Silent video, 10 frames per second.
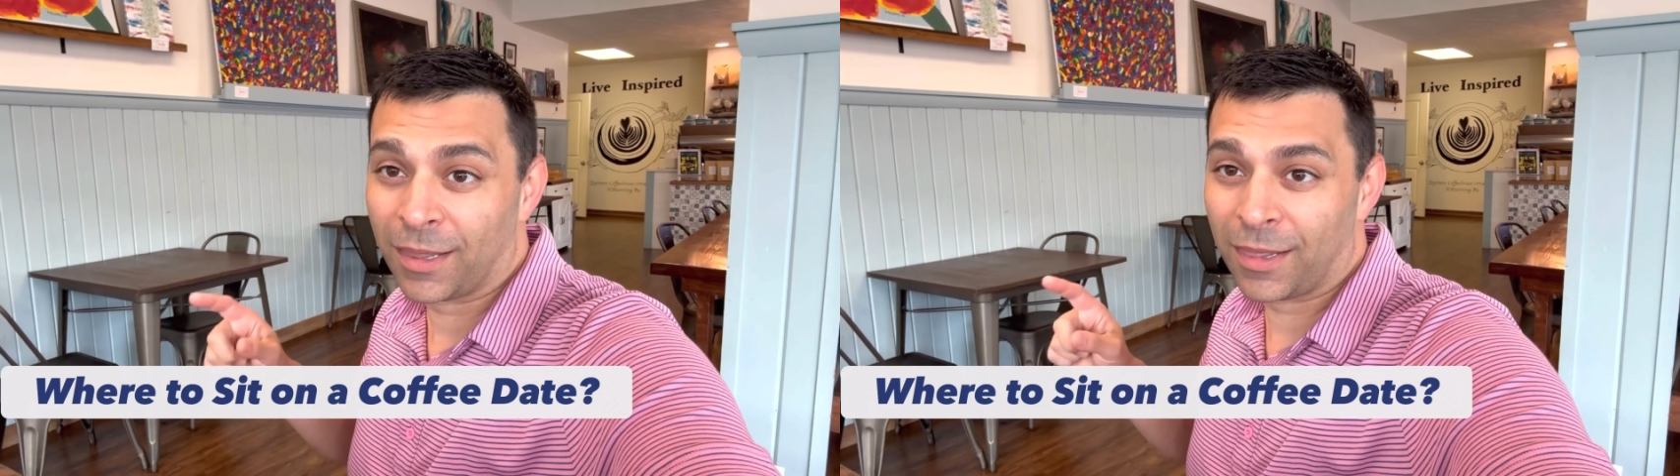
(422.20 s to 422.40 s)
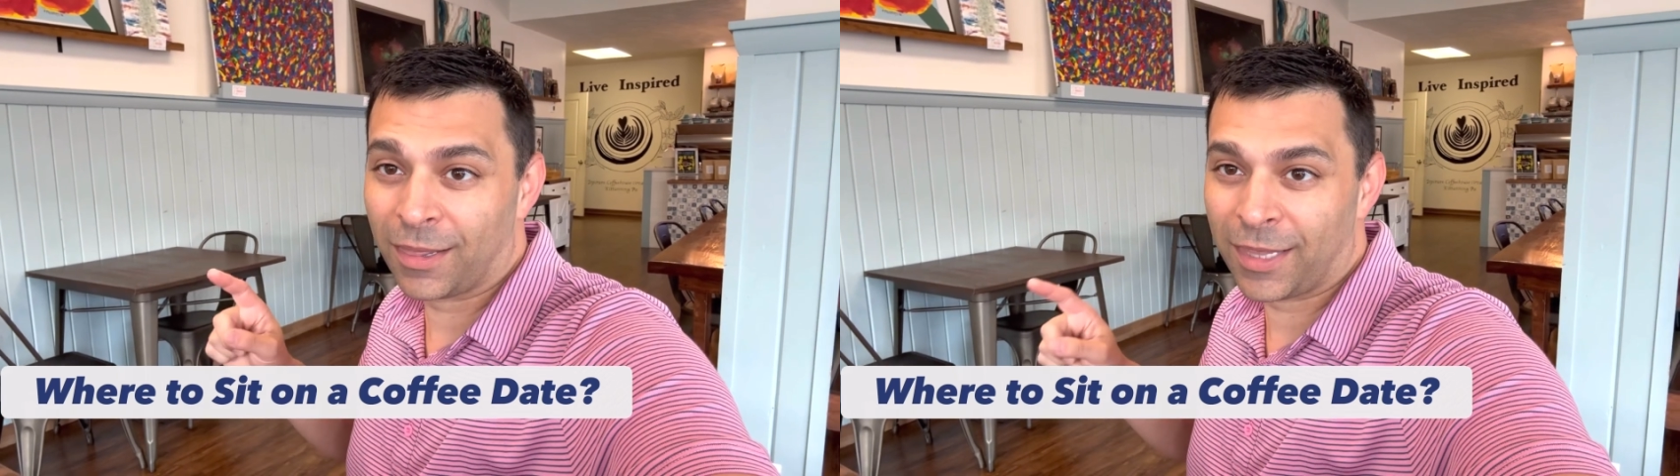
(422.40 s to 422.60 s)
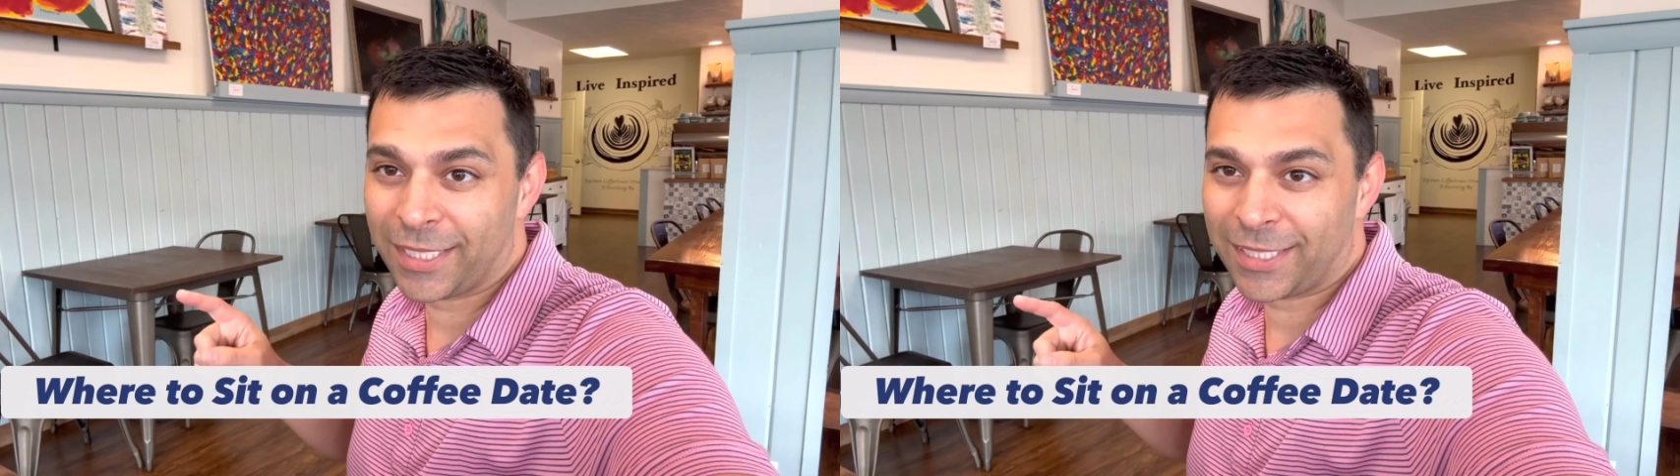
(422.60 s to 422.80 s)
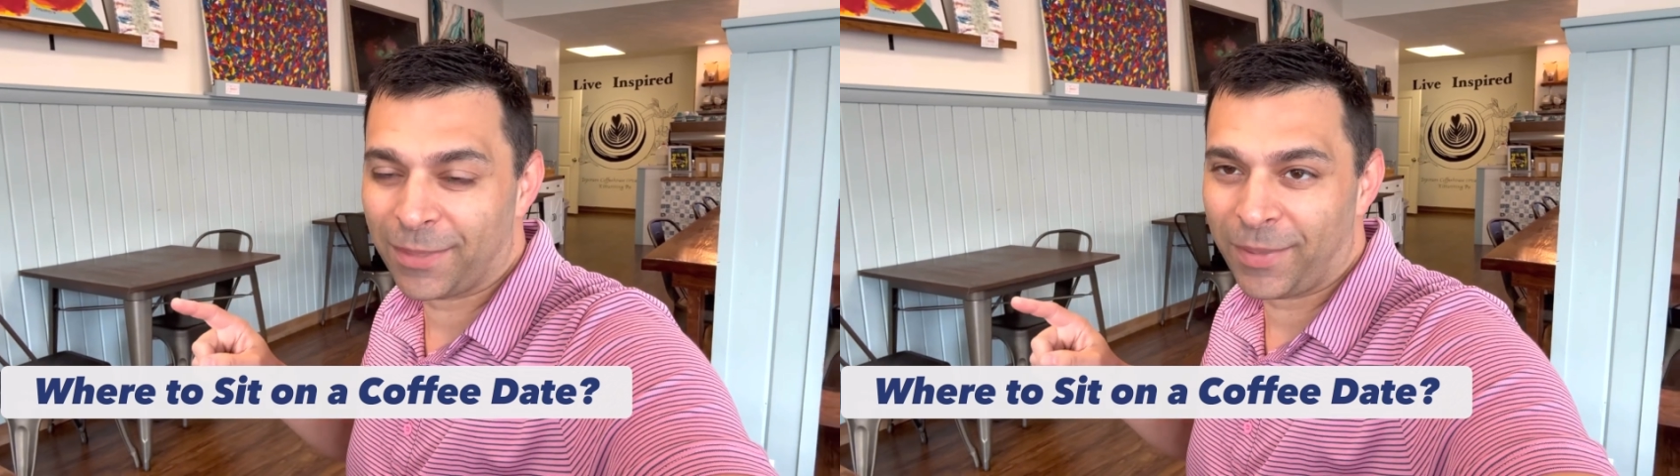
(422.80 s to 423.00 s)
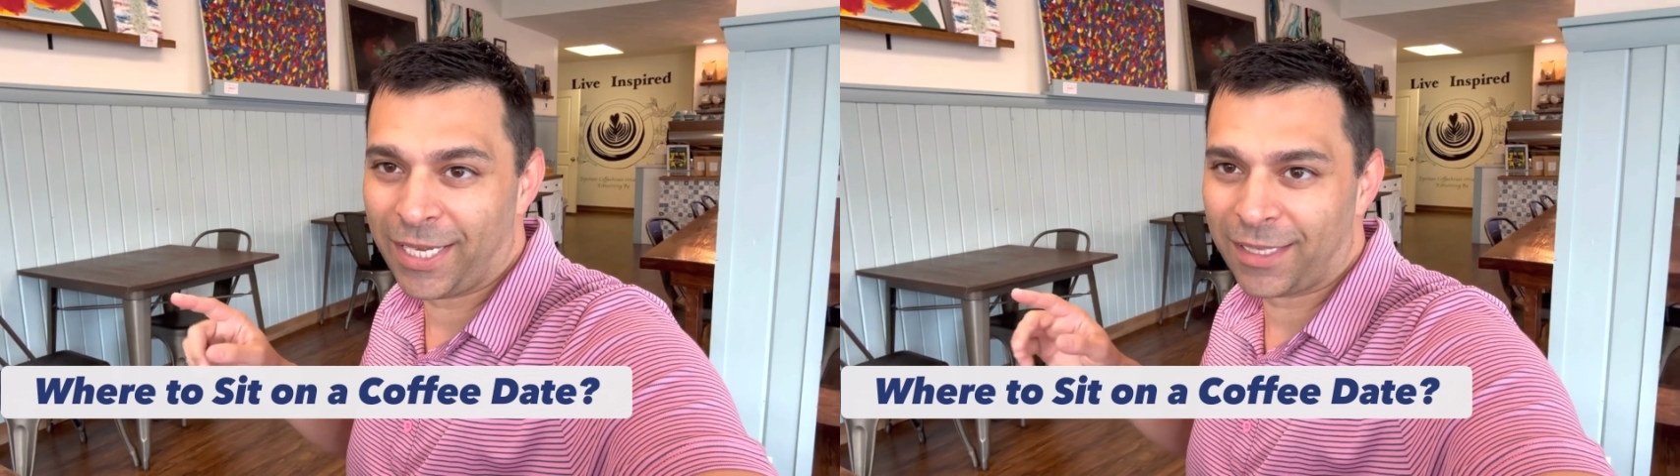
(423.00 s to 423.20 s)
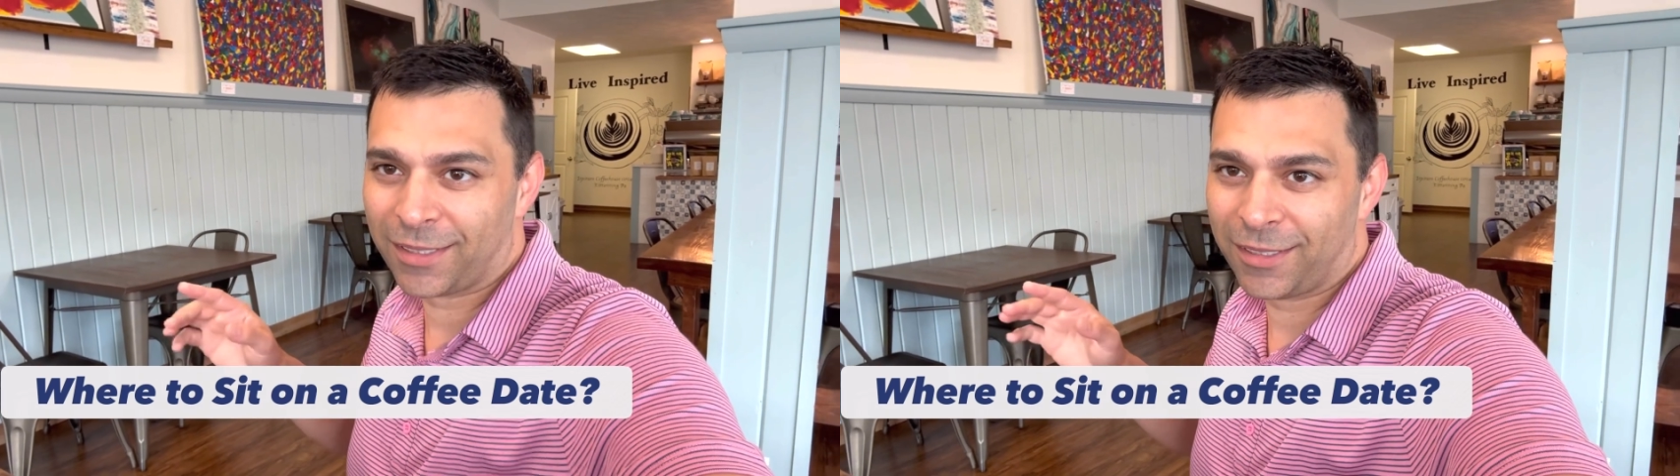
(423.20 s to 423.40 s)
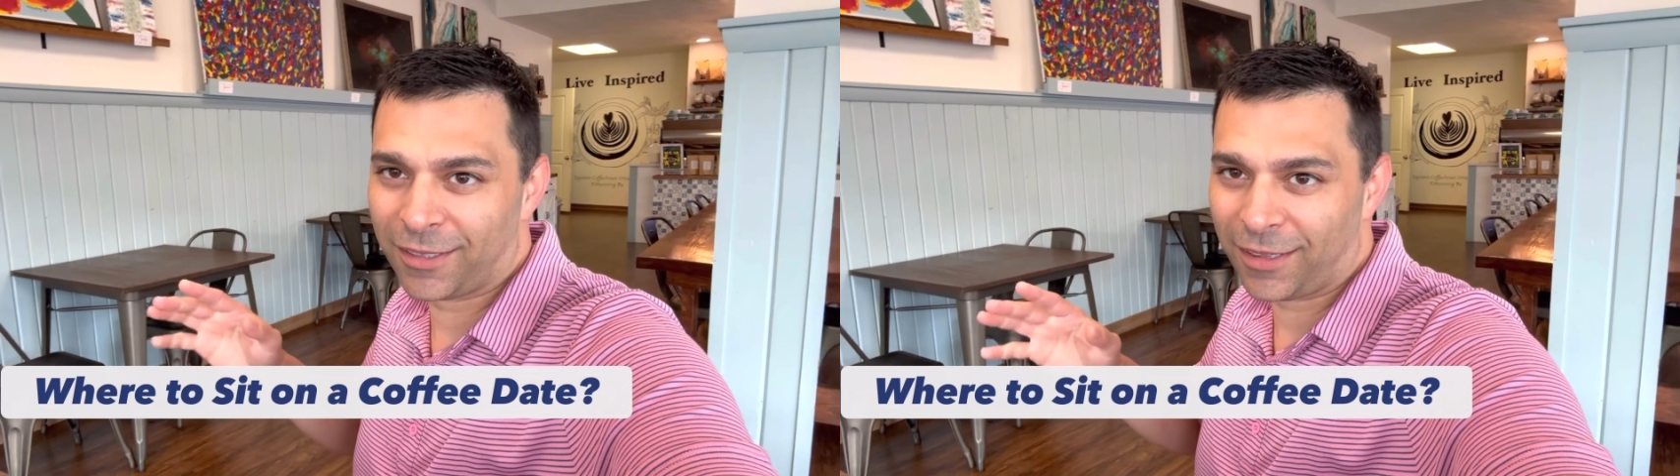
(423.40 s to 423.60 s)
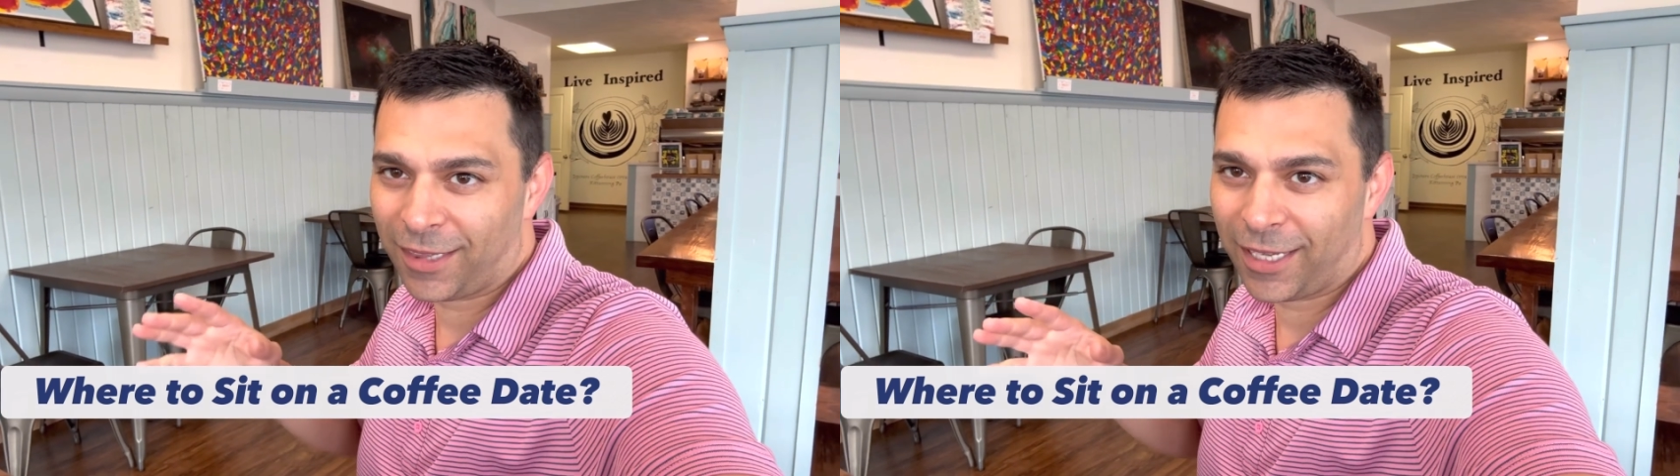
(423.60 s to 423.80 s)
this to me, you're
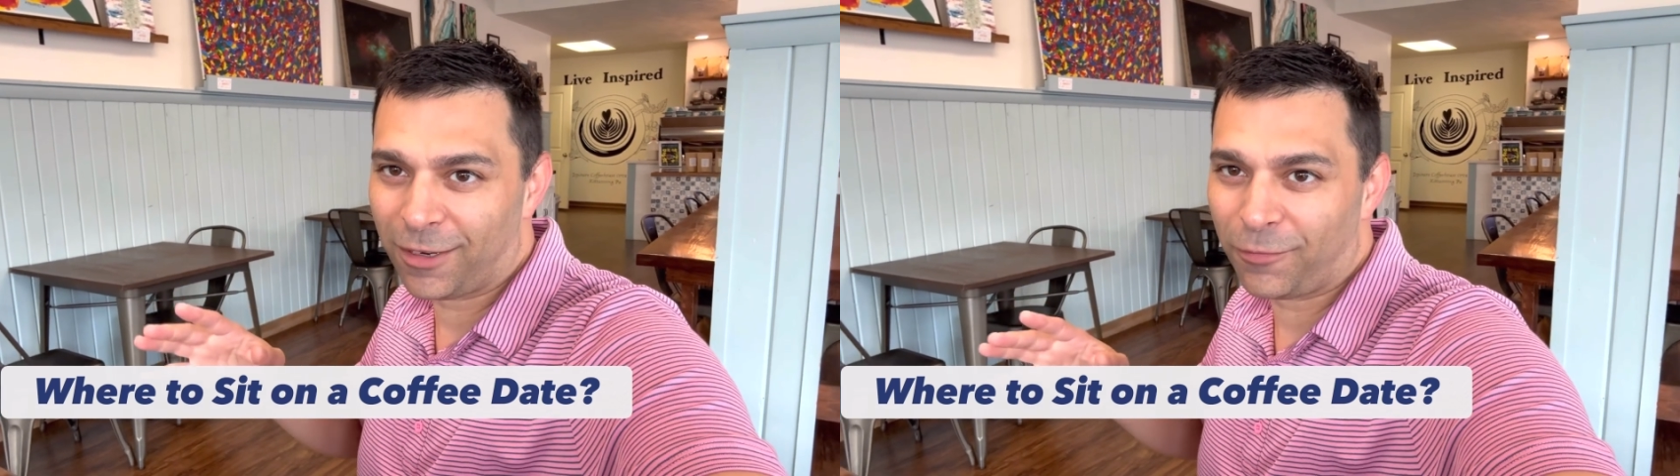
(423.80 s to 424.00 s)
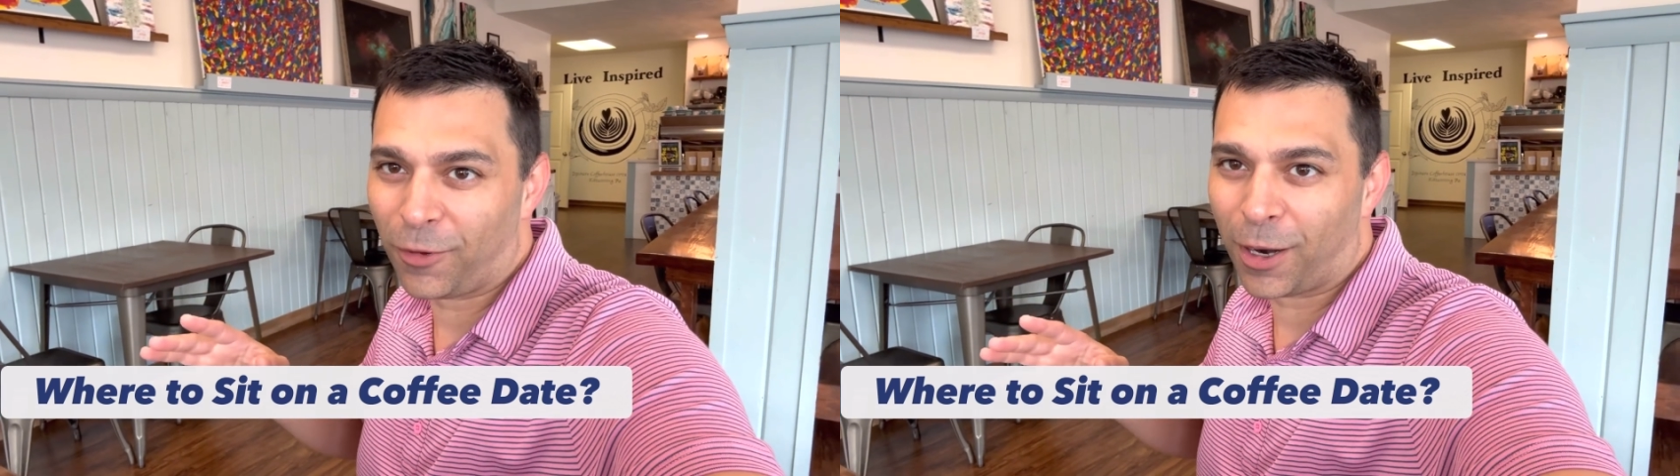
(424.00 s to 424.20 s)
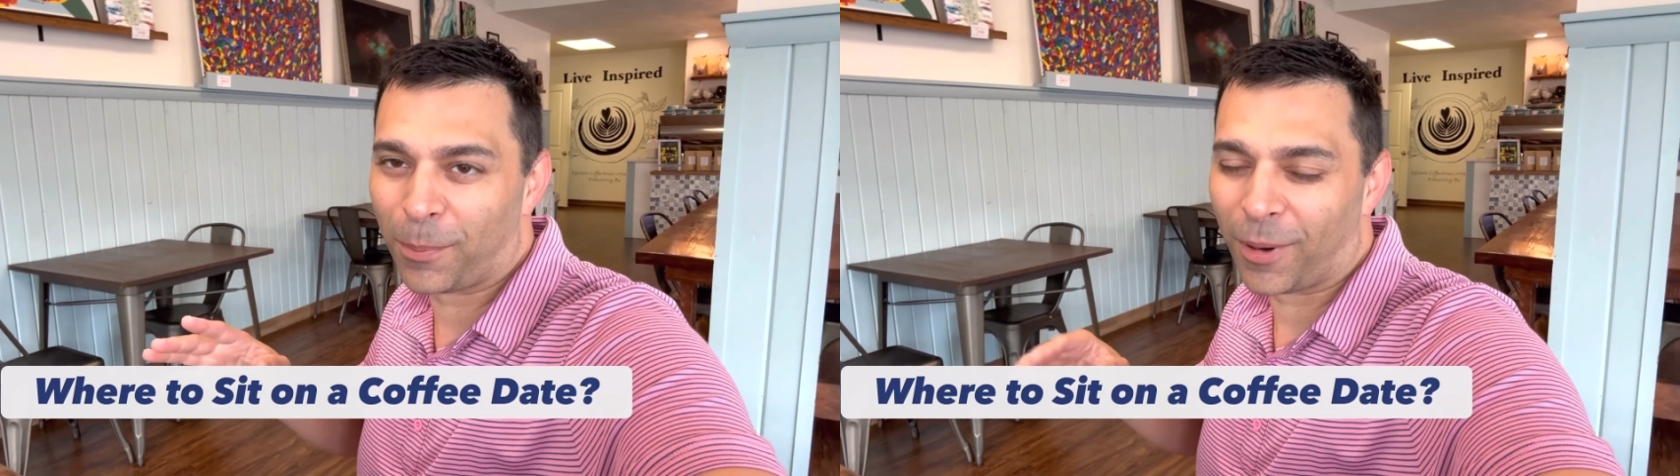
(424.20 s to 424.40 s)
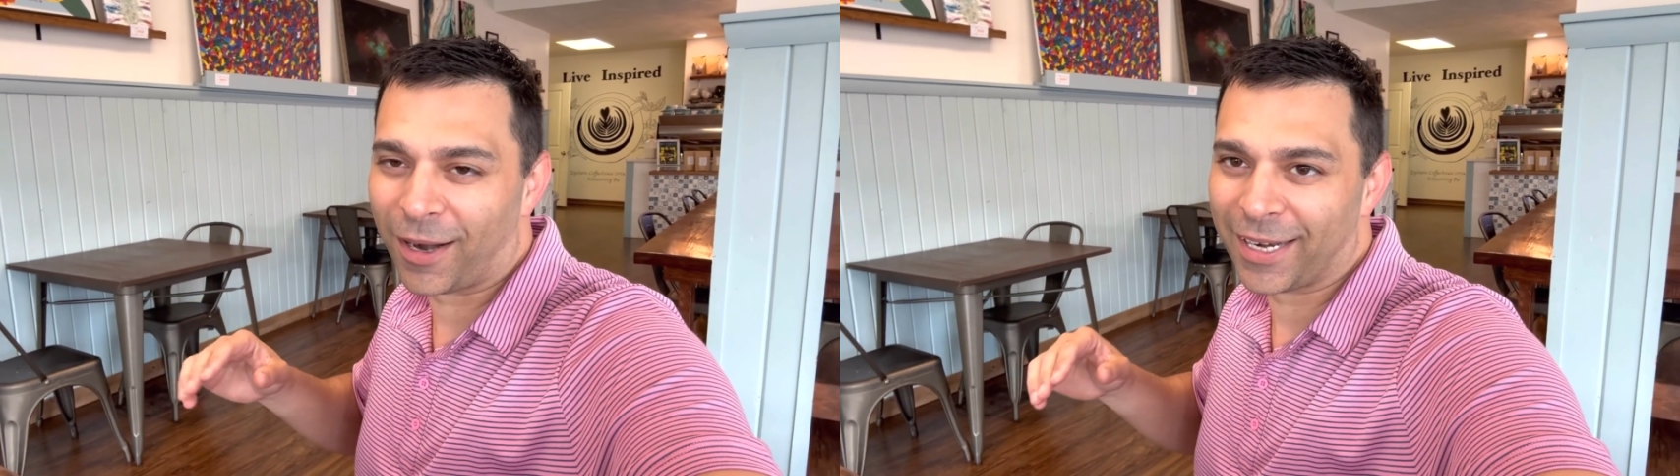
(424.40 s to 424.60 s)
a little far apart.